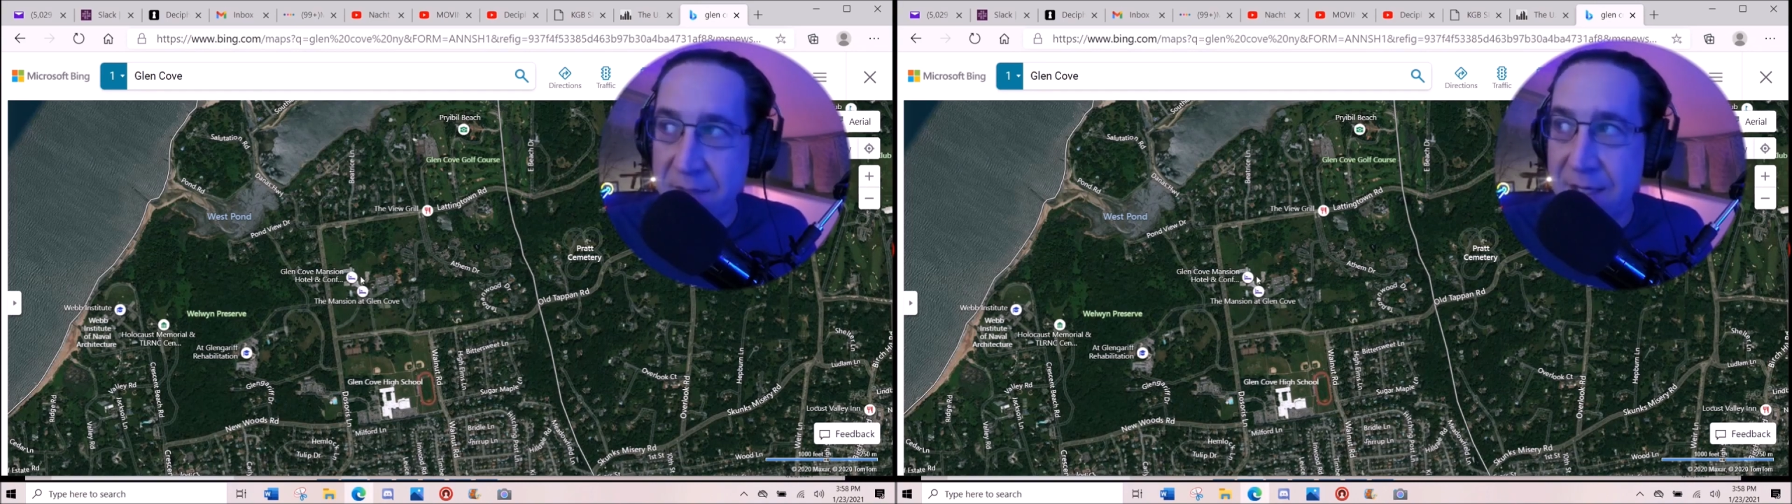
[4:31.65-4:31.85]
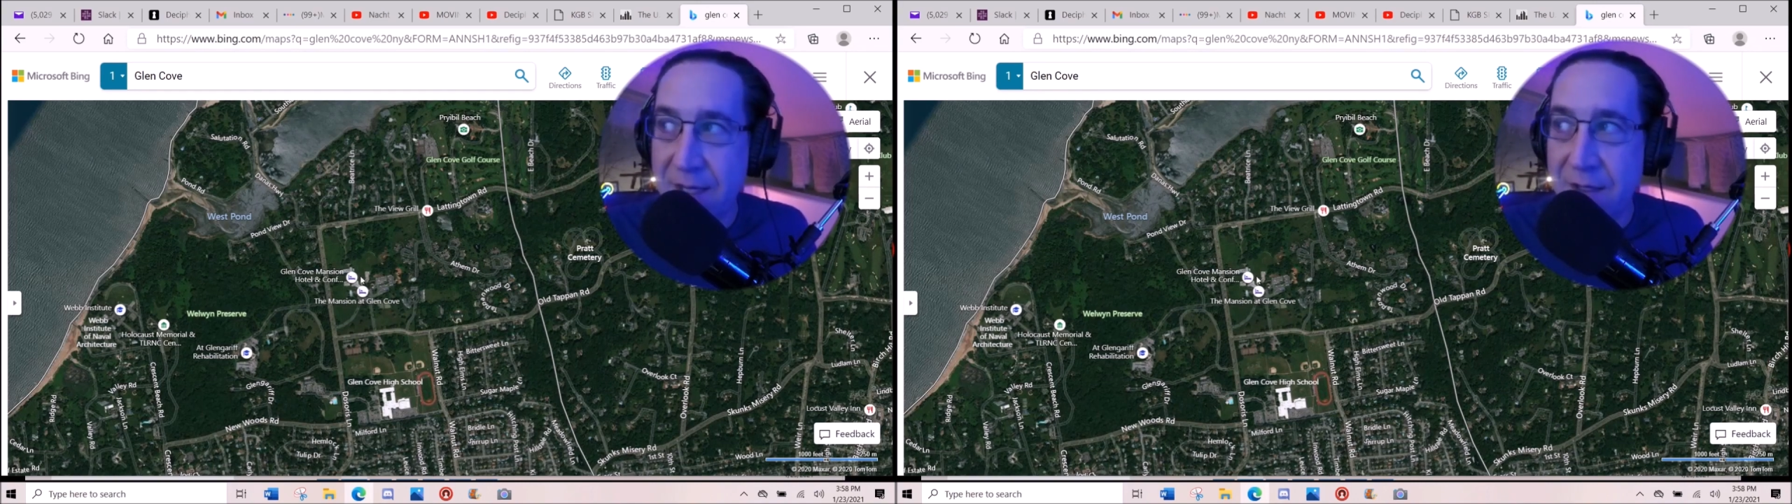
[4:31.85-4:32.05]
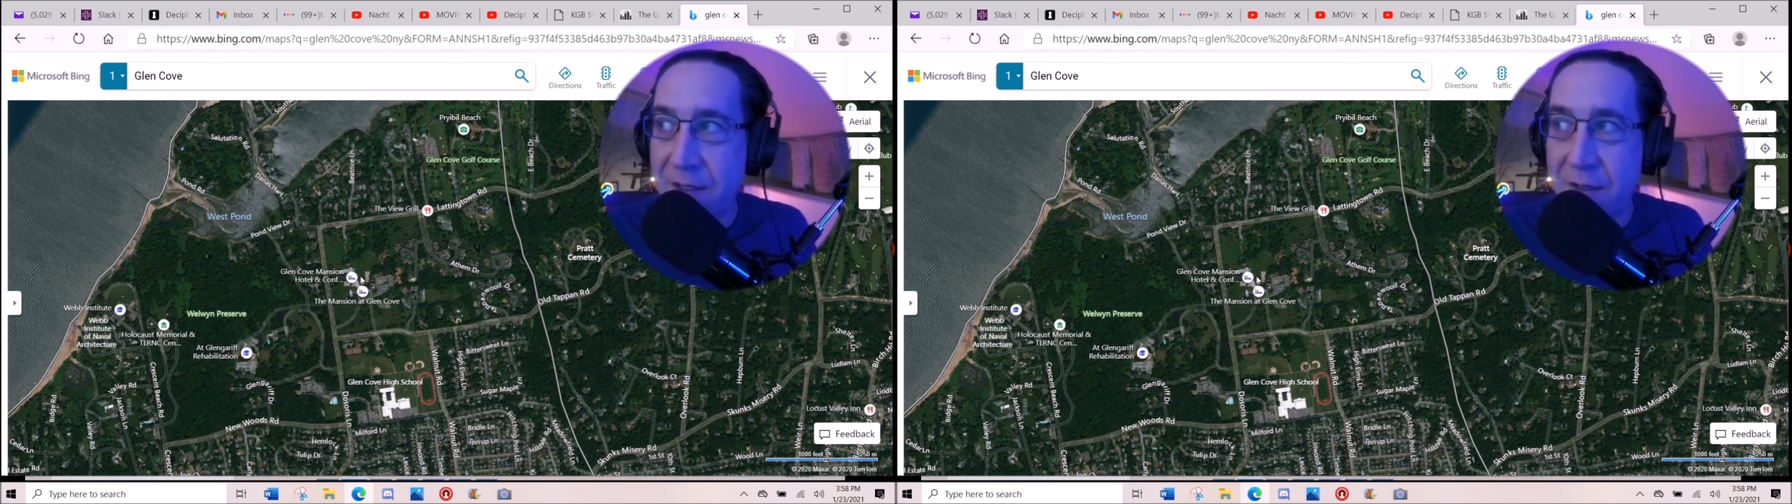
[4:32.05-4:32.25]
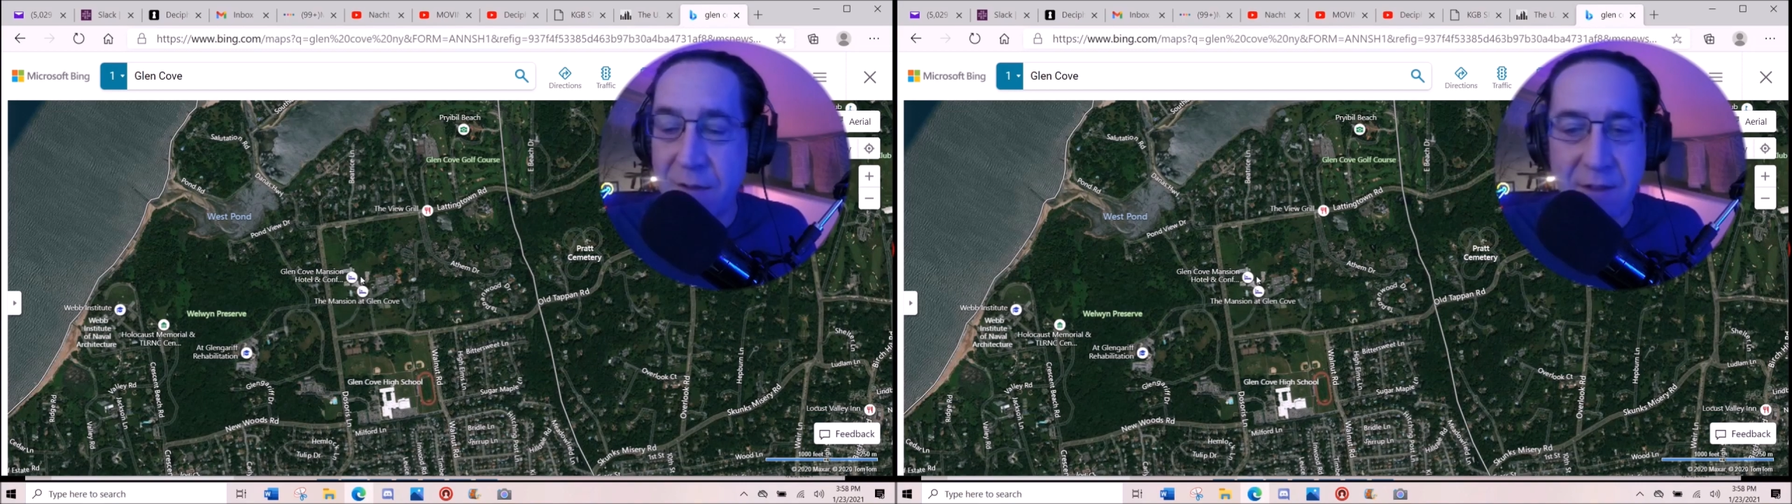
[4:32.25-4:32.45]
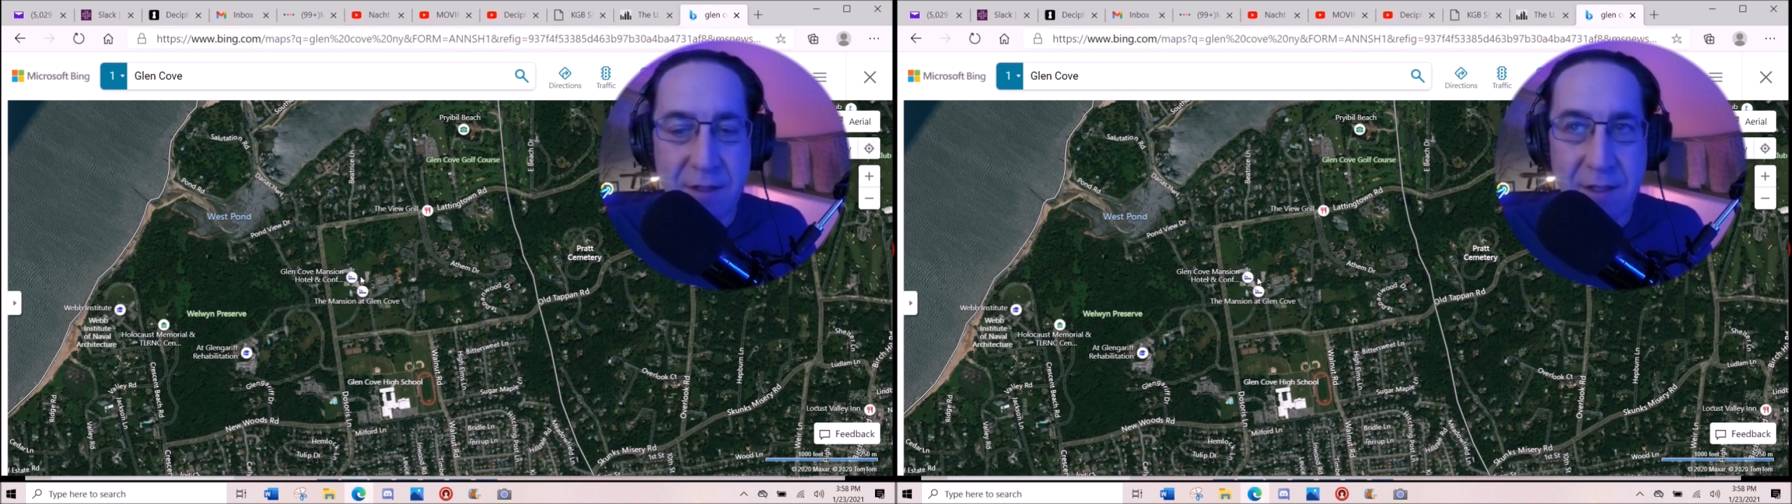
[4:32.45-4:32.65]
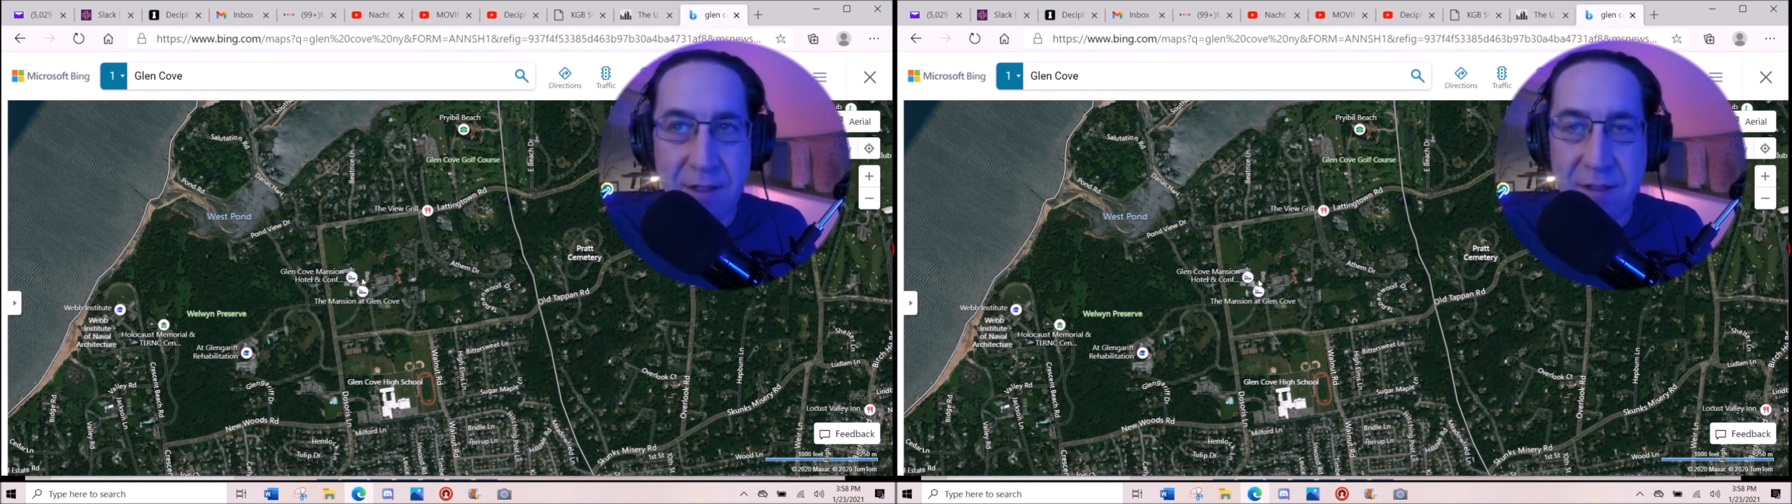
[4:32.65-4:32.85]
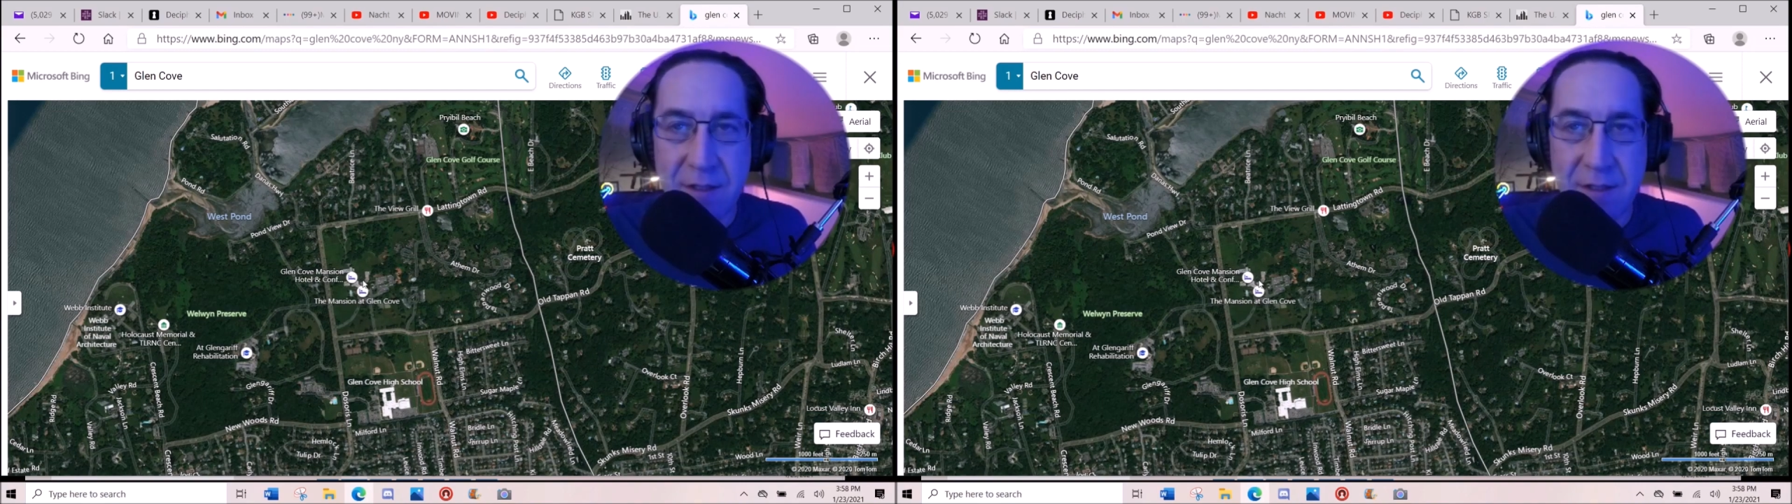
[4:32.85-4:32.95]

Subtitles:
you, this stuff